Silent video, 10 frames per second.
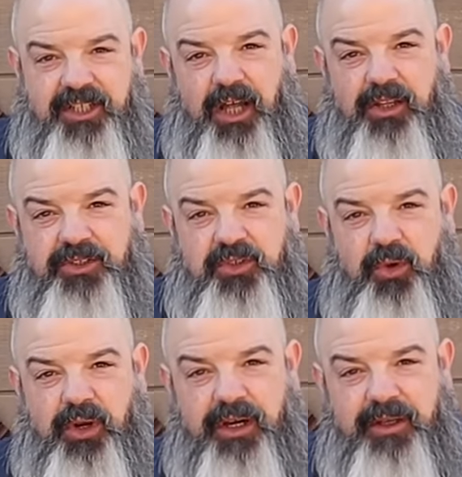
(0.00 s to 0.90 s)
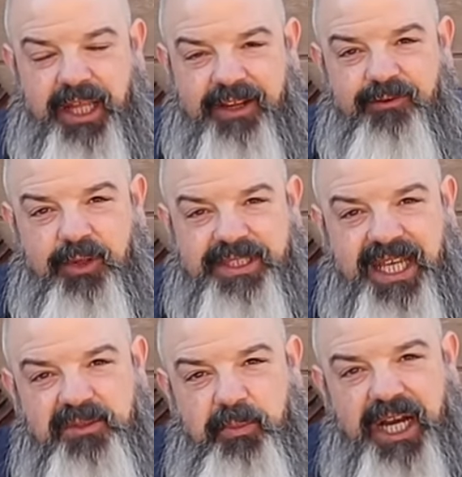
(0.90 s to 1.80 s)
dollar store, like full
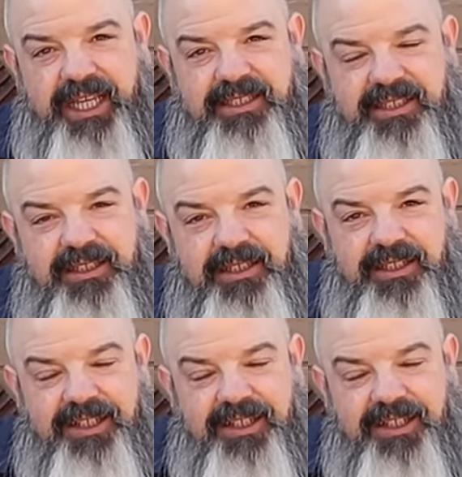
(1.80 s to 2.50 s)
size buckets, and